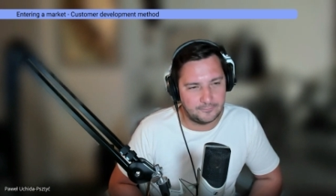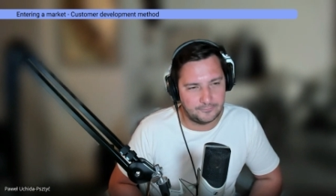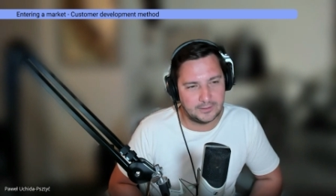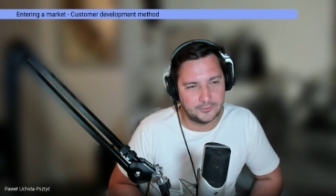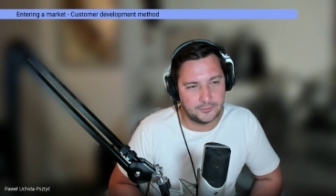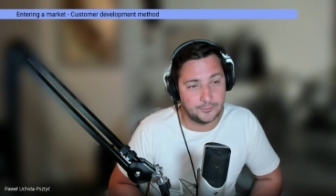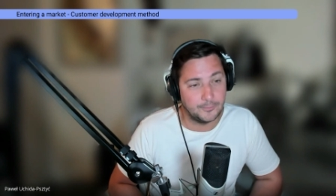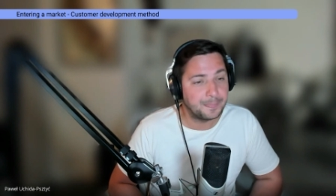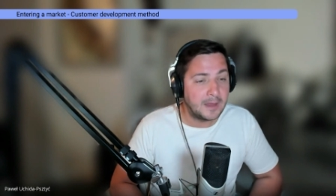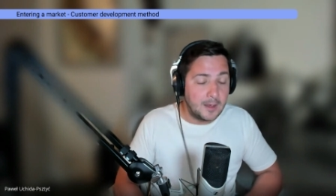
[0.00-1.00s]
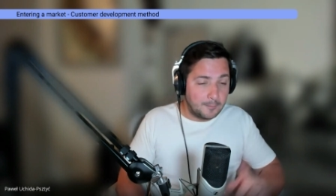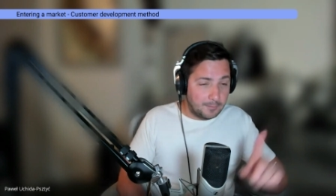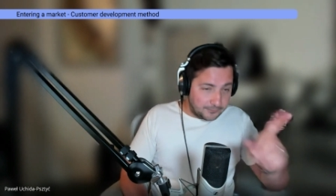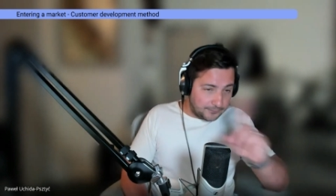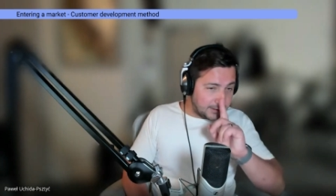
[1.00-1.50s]
thing to do.
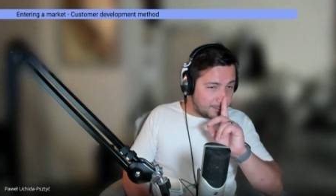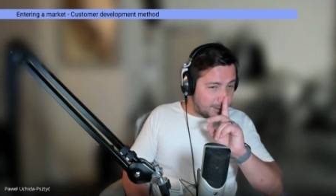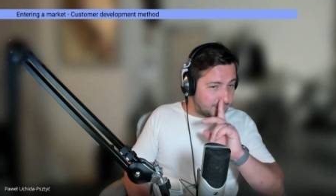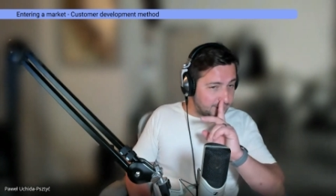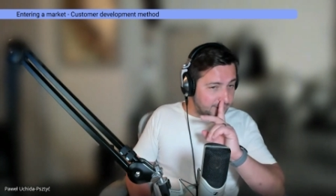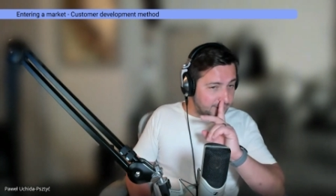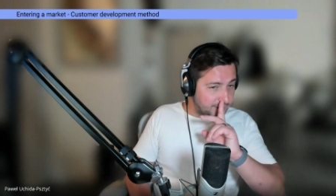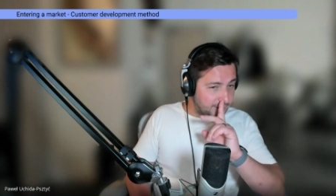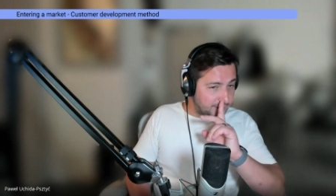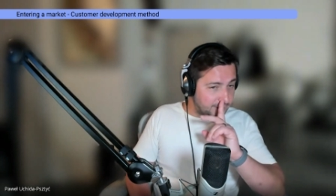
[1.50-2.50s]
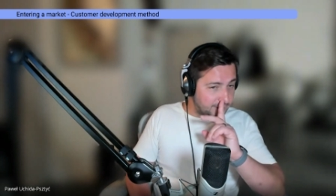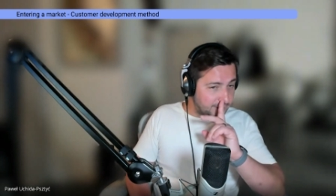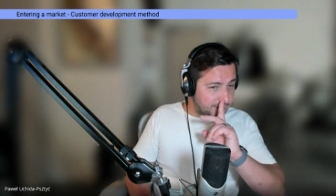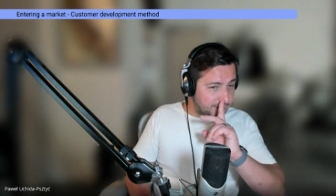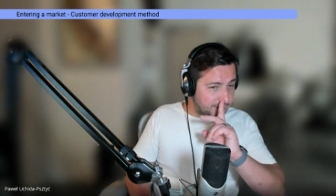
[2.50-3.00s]
But think about it this way
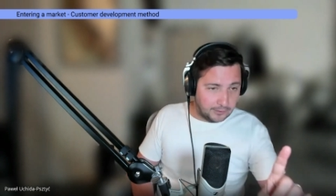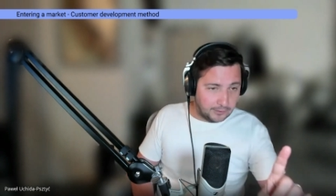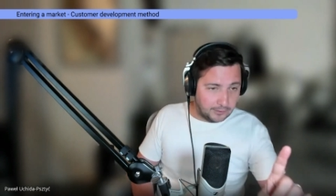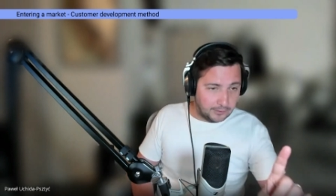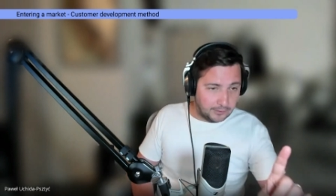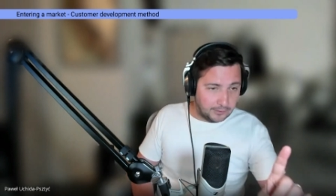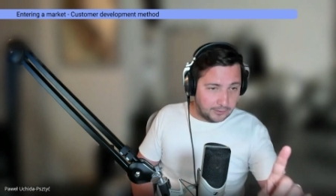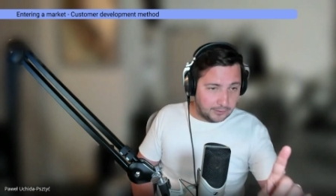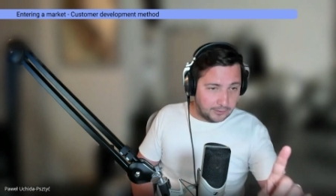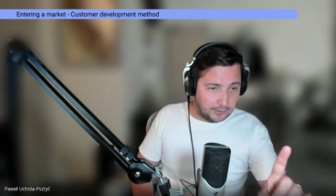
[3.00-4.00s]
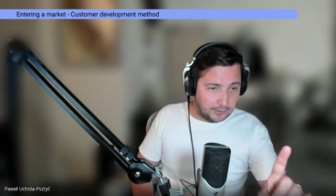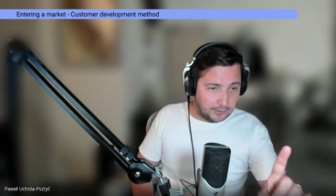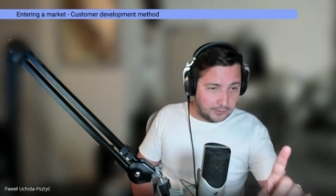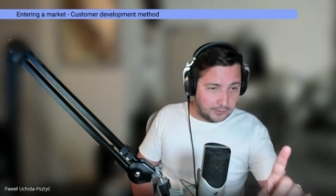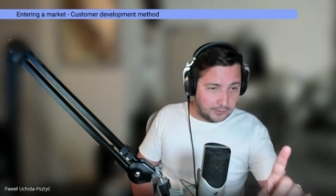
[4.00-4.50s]
also.
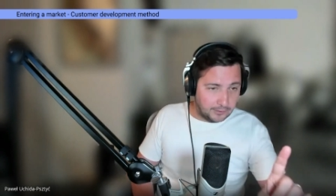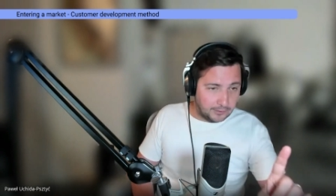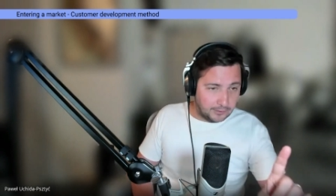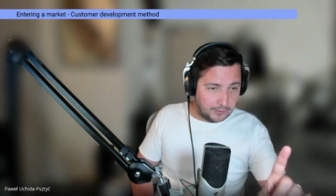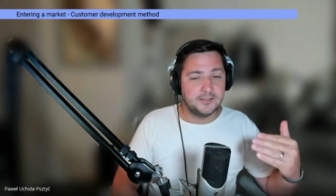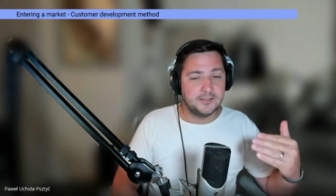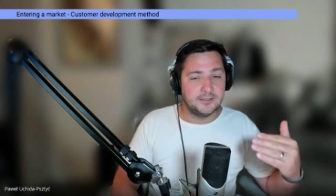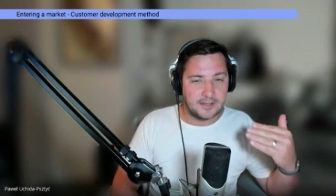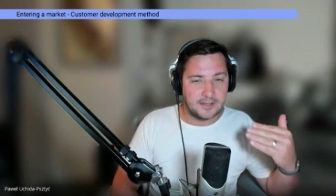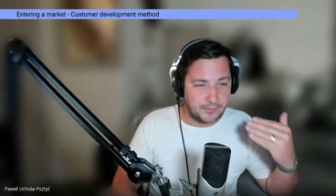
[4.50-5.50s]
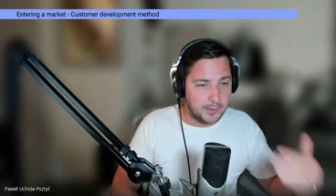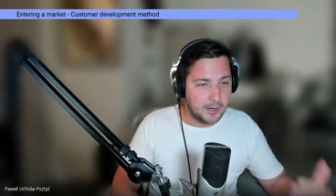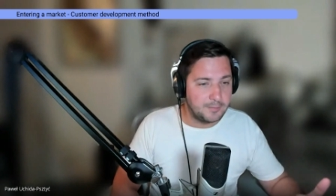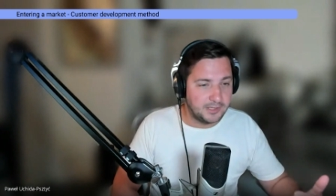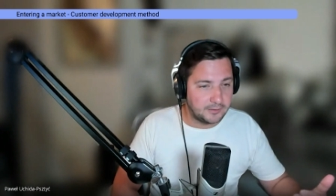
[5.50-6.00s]
Tesla entered a very
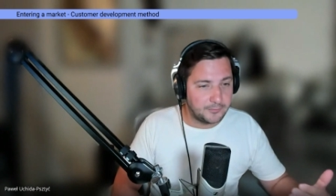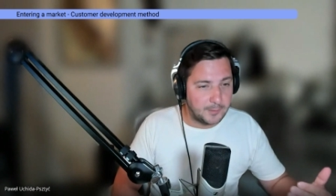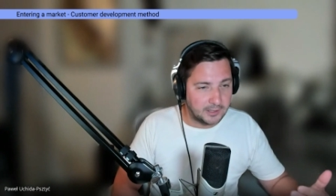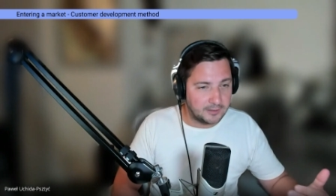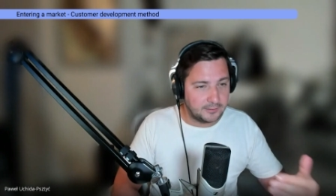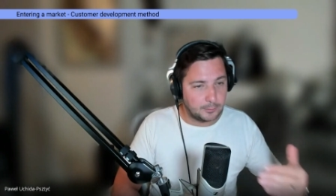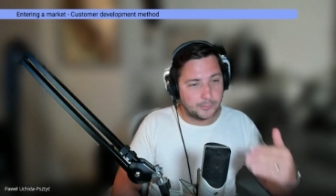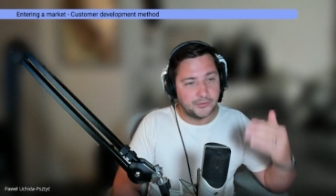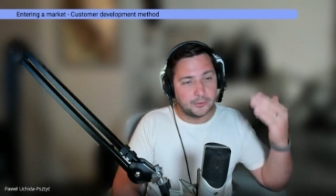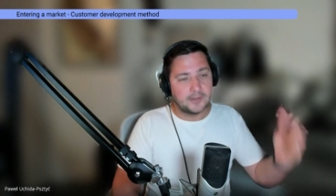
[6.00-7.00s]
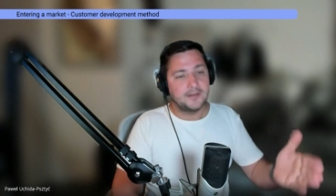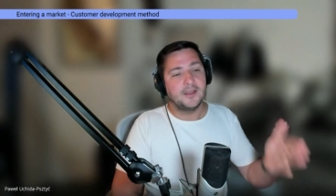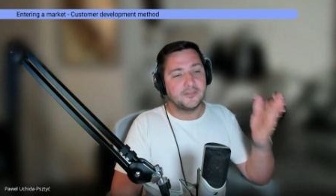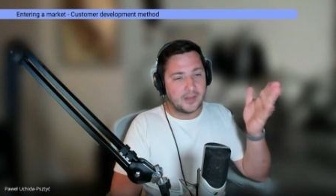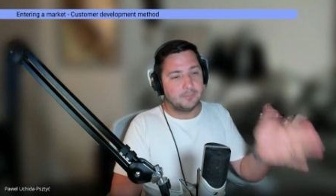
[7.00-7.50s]
competitive market. There was already
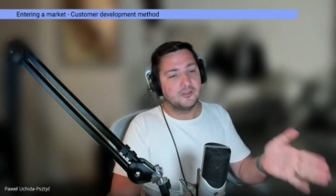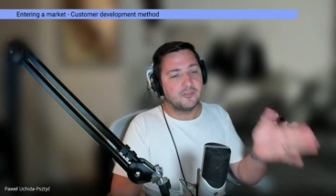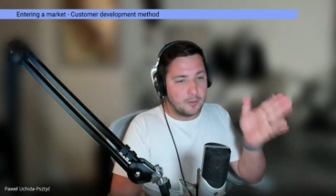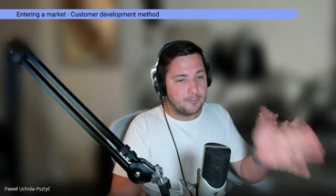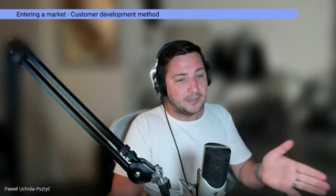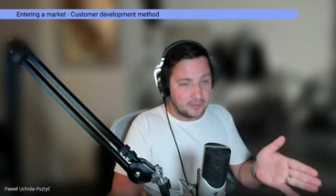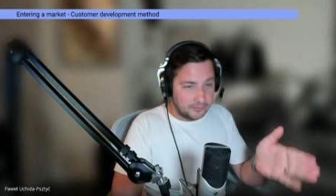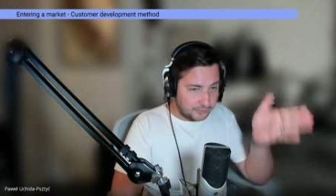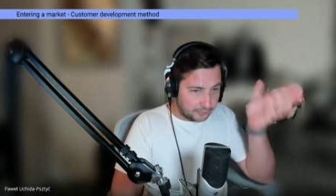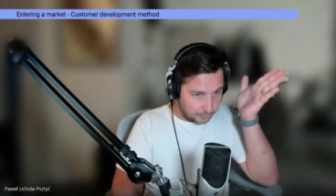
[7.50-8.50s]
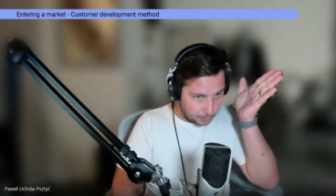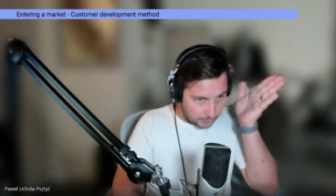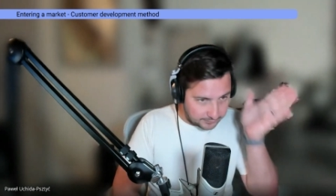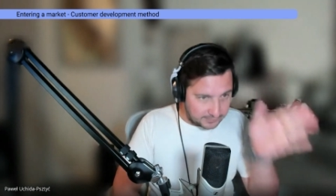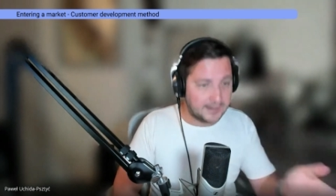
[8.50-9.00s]
established companies
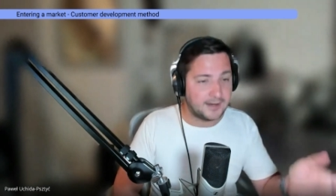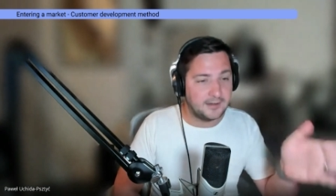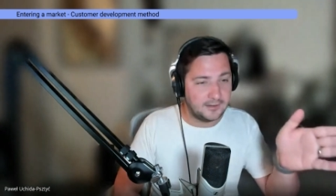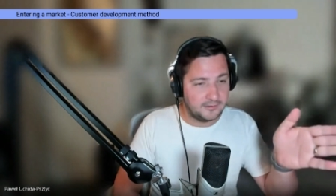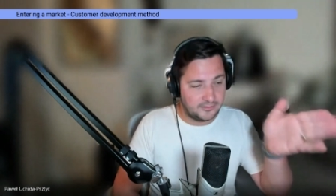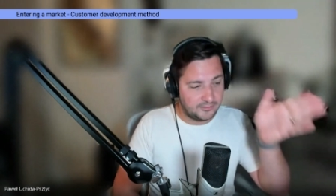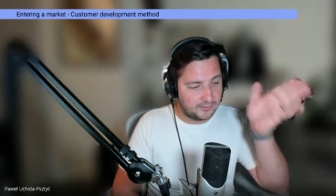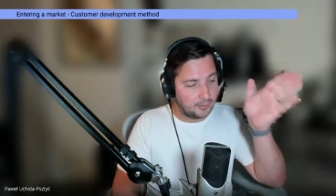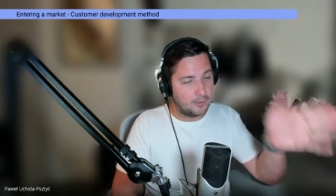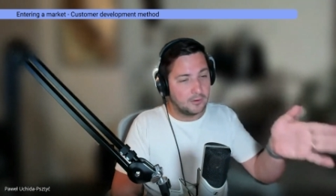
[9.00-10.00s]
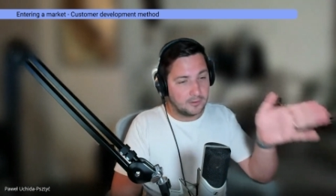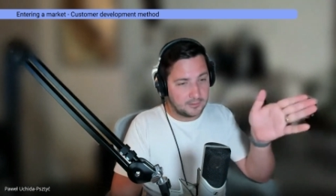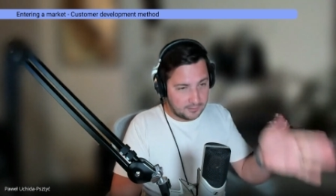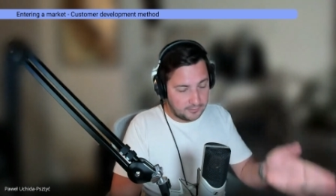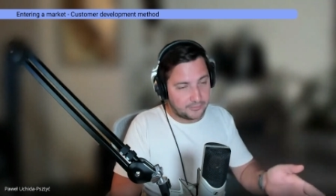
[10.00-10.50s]
with decades-long
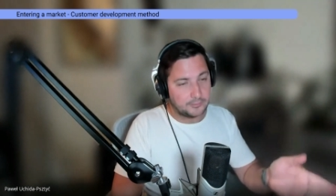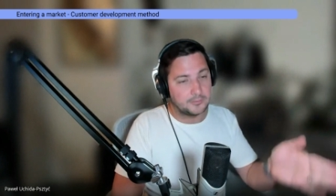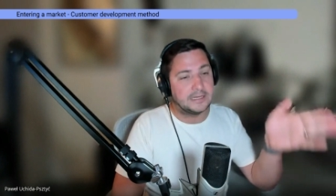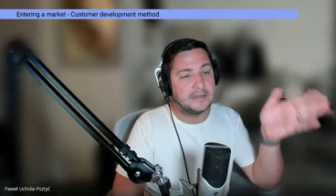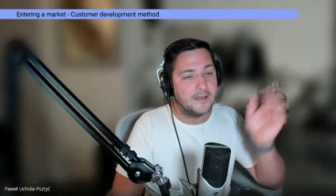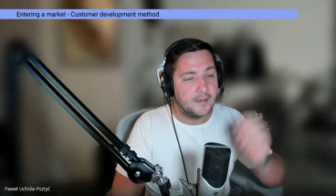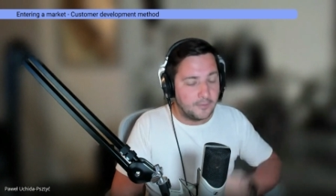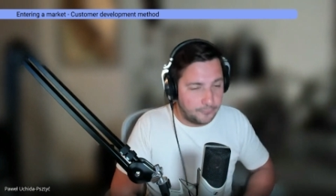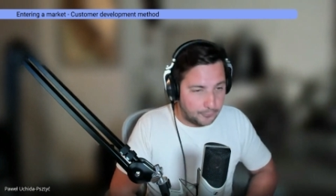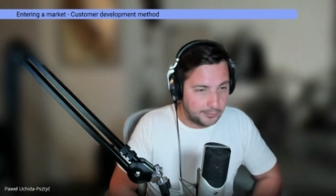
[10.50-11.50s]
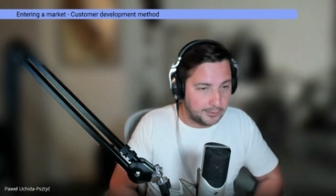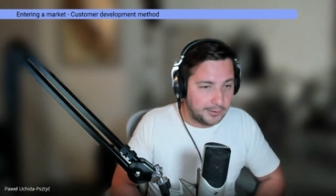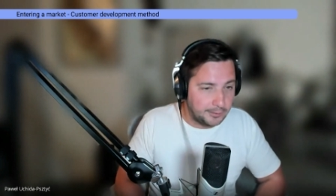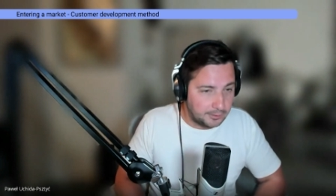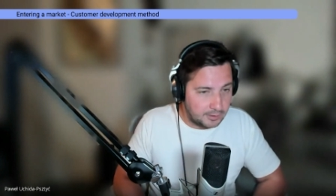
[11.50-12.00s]
history
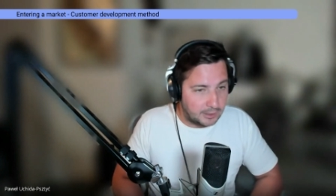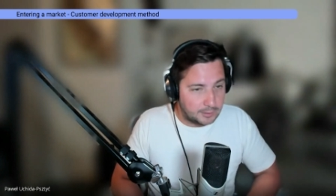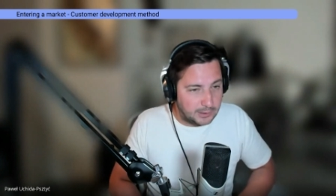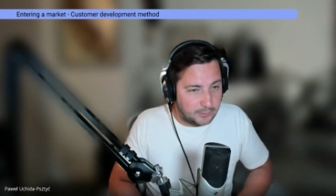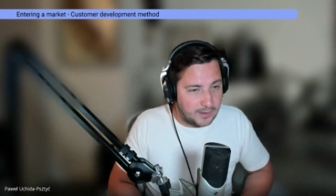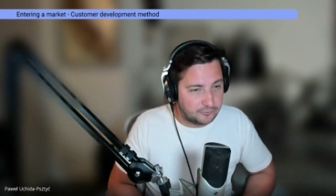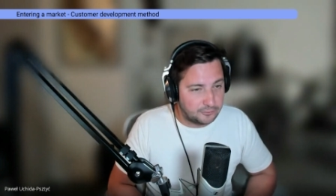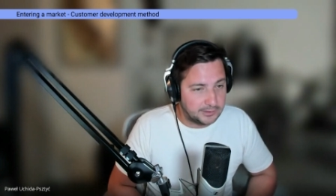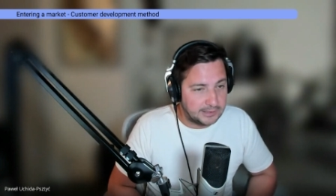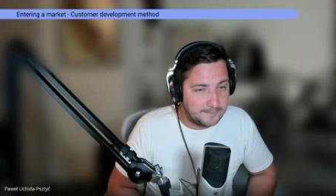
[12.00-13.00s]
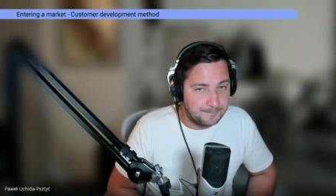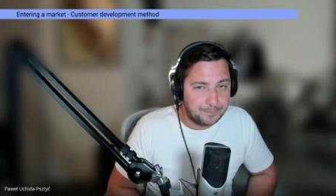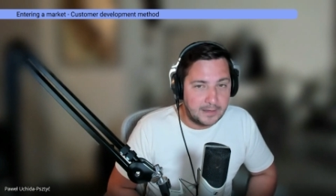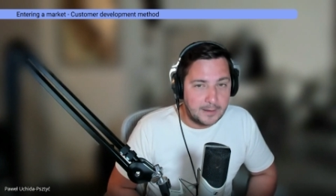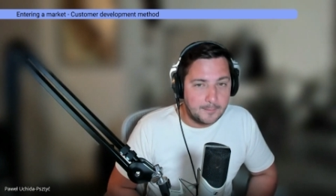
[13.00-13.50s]
for car manufacturing,
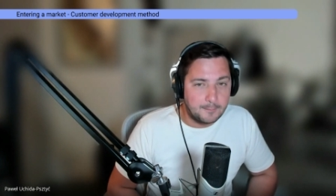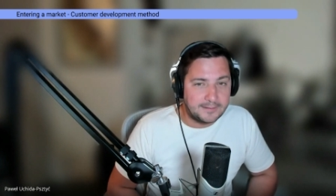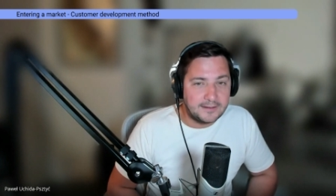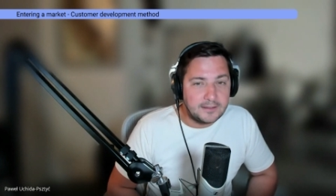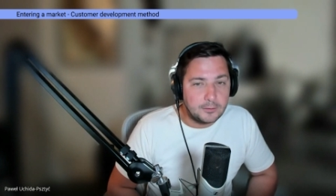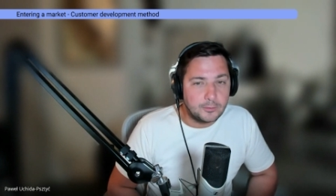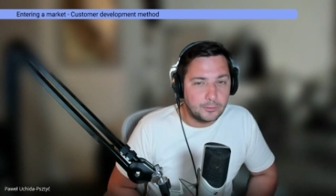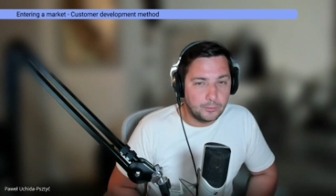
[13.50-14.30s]
but they